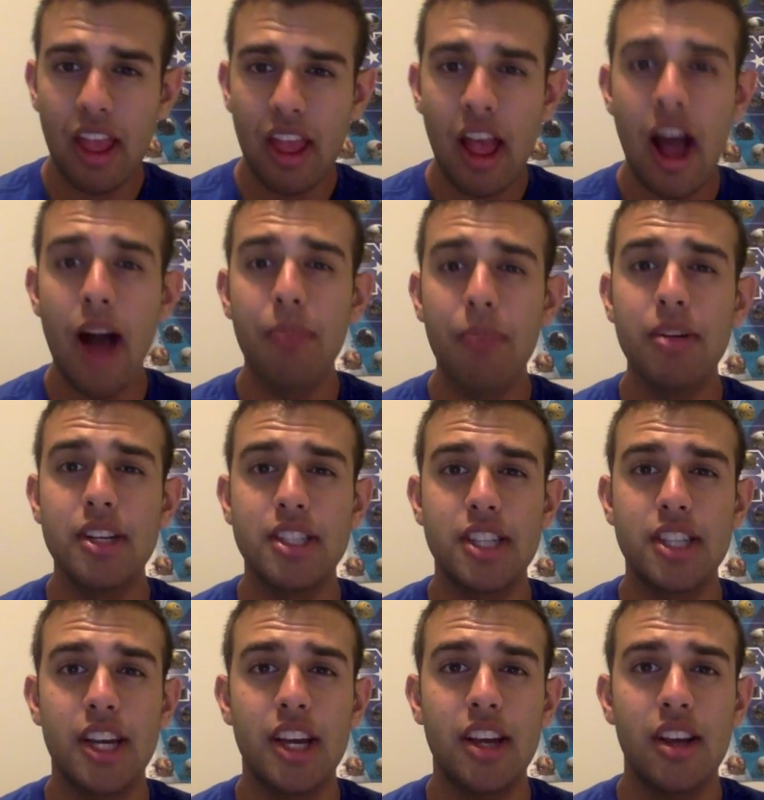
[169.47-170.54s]
I'm going to
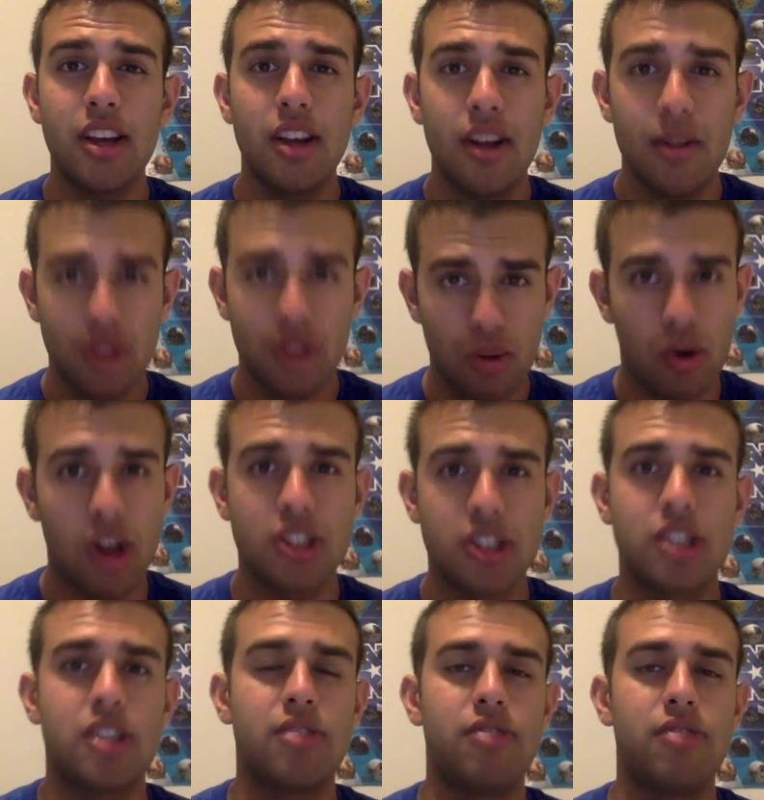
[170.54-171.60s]
take the
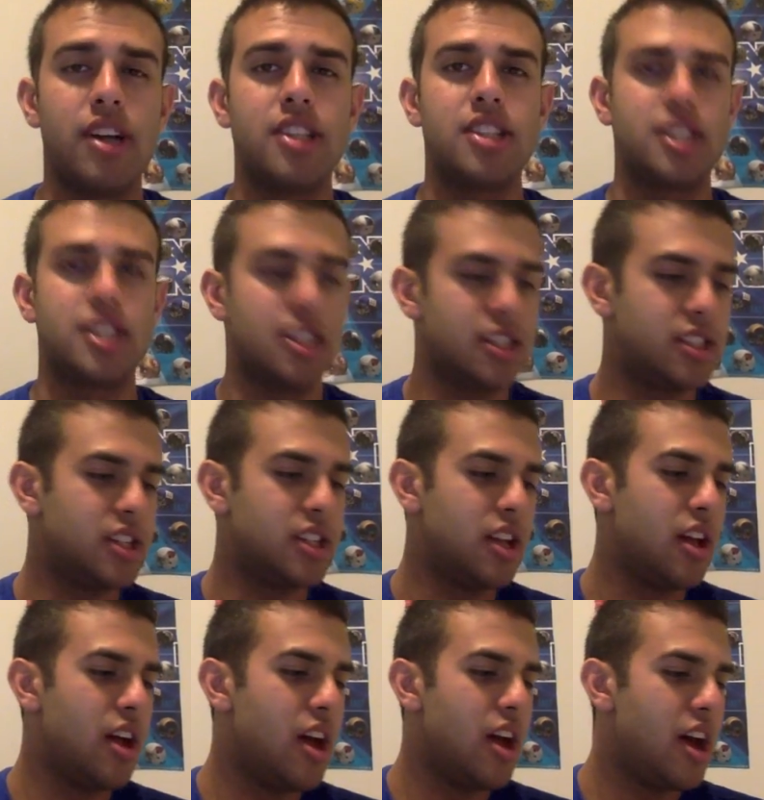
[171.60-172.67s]
Washington Redskins.
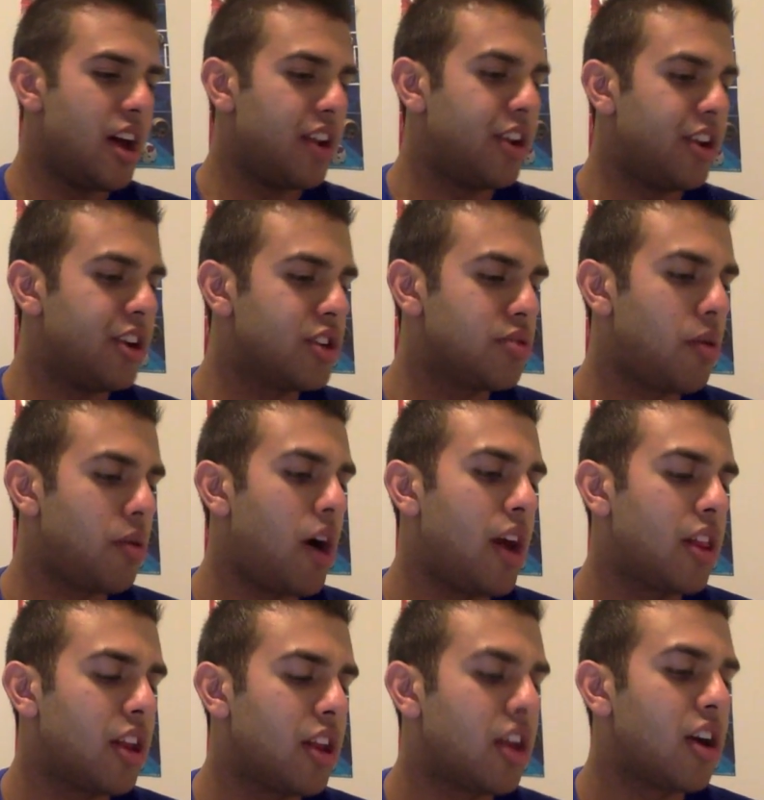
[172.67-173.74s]
And here's why. I
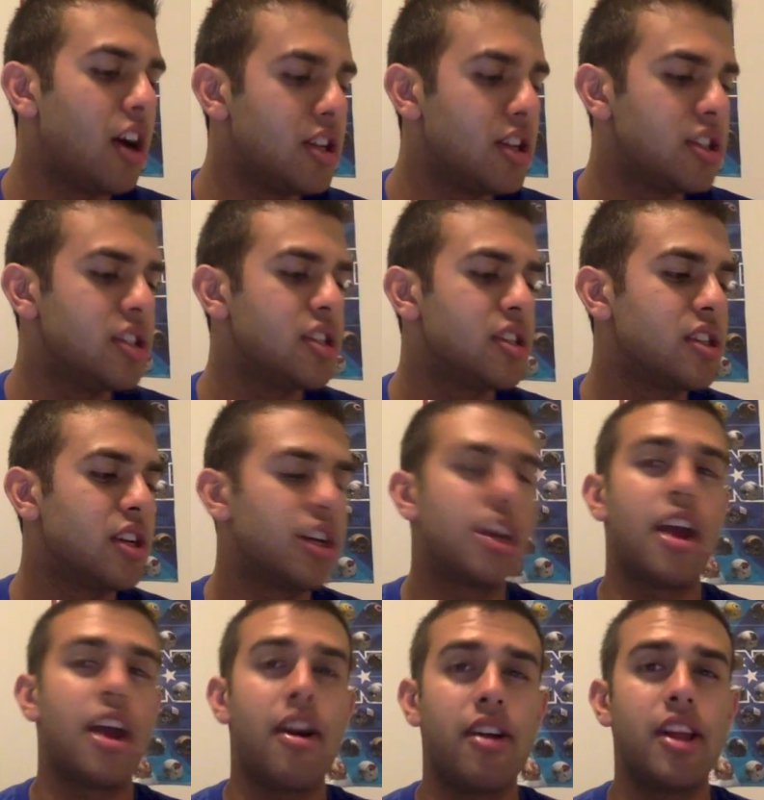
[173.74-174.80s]
think Cousins is going to
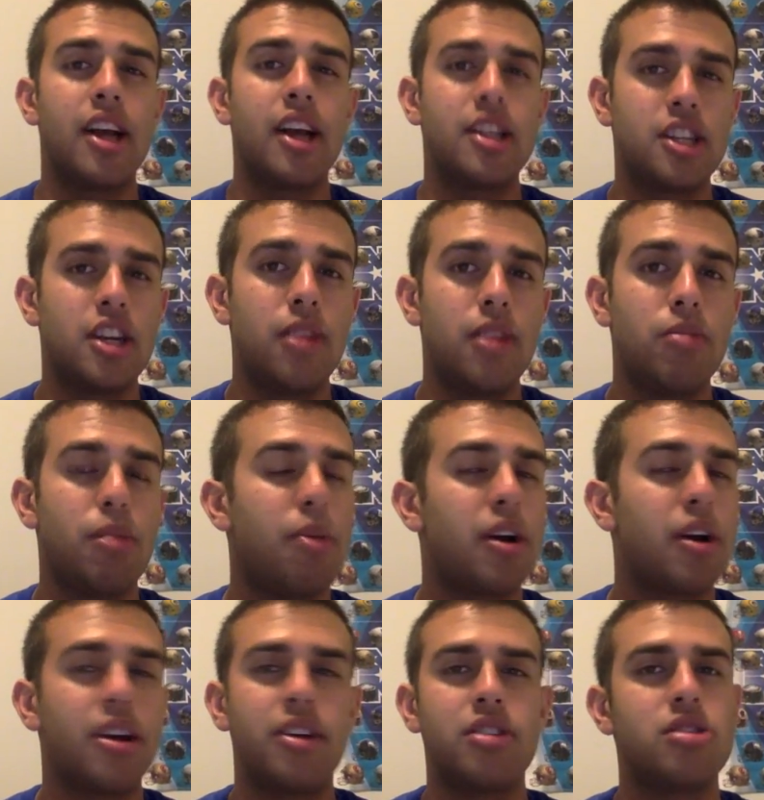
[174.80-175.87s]
carry that team. The
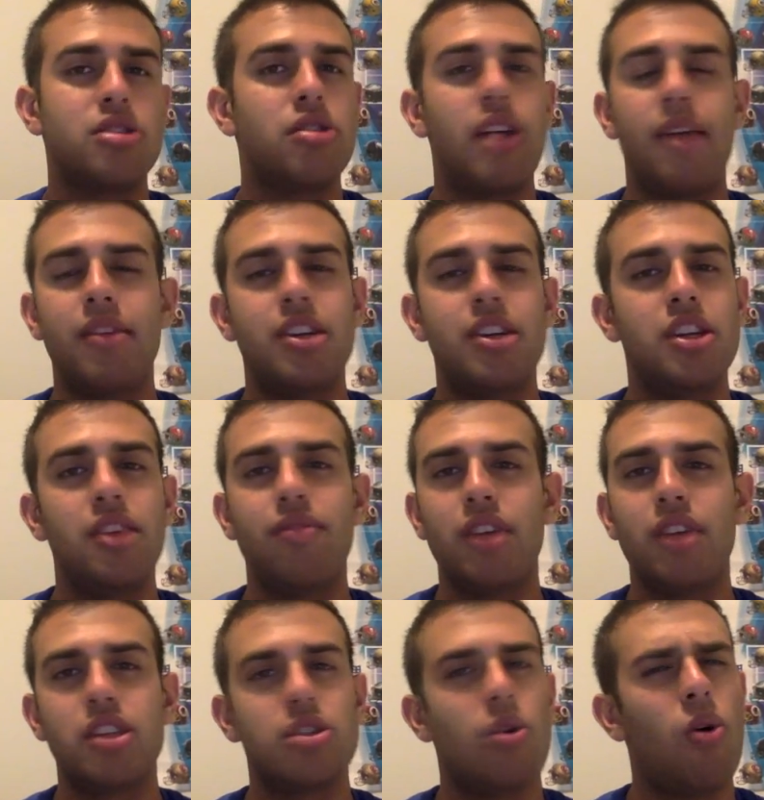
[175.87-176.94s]
Buccaneers don't have a
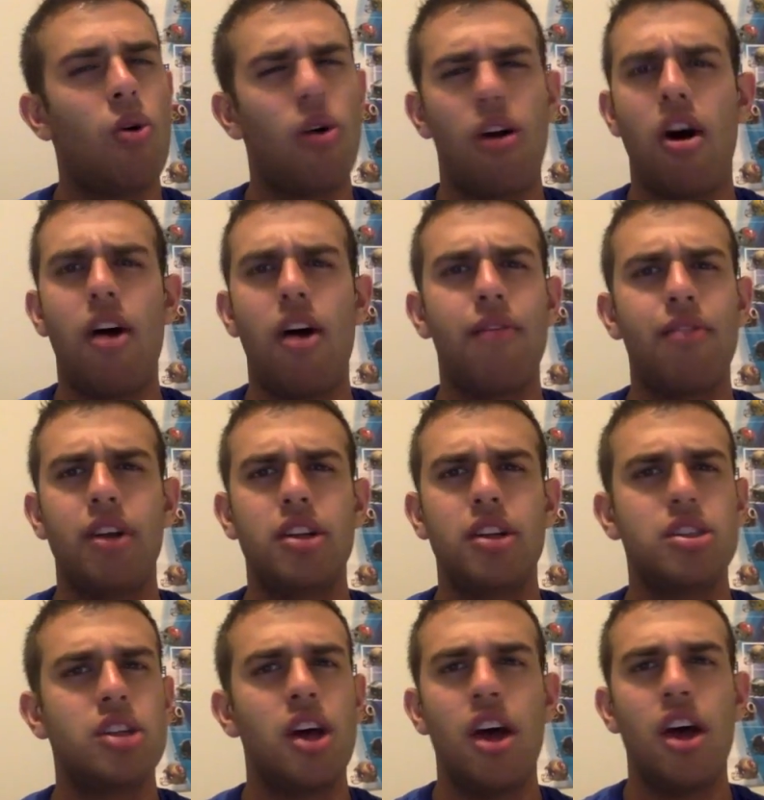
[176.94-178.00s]
defense or
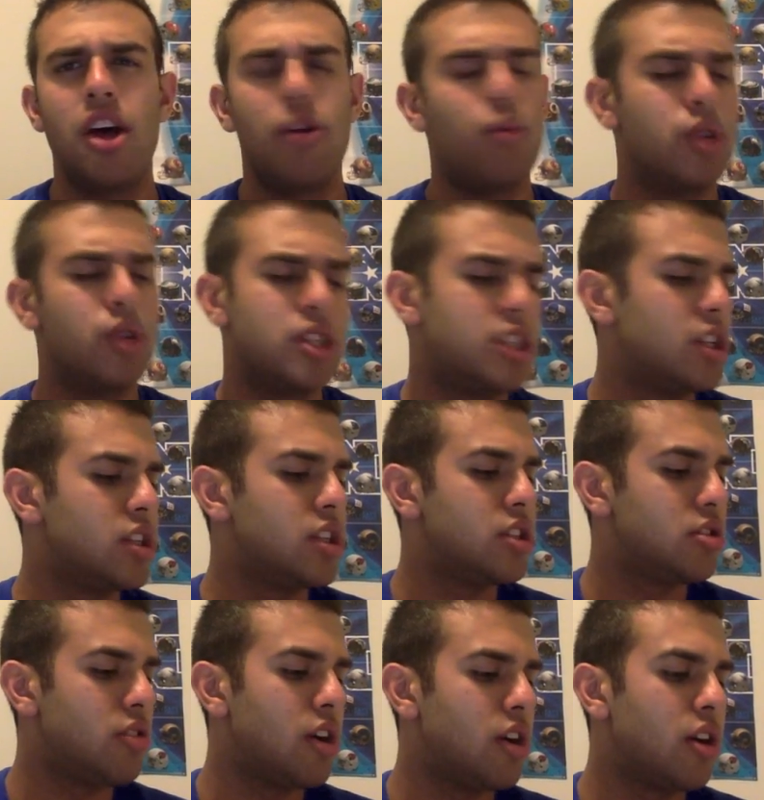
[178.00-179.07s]
offense. Winston's
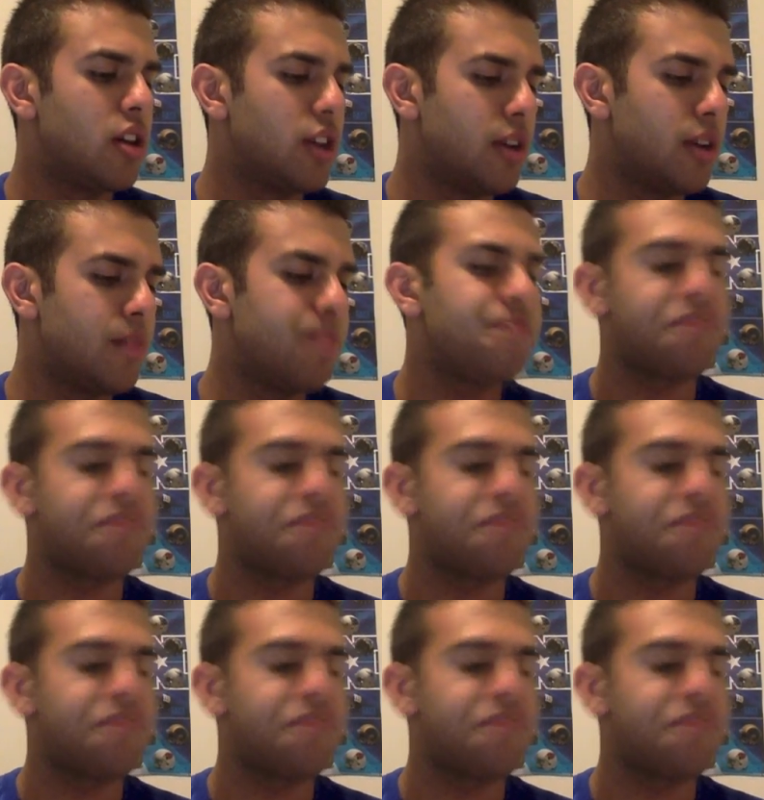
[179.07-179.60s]
struggling.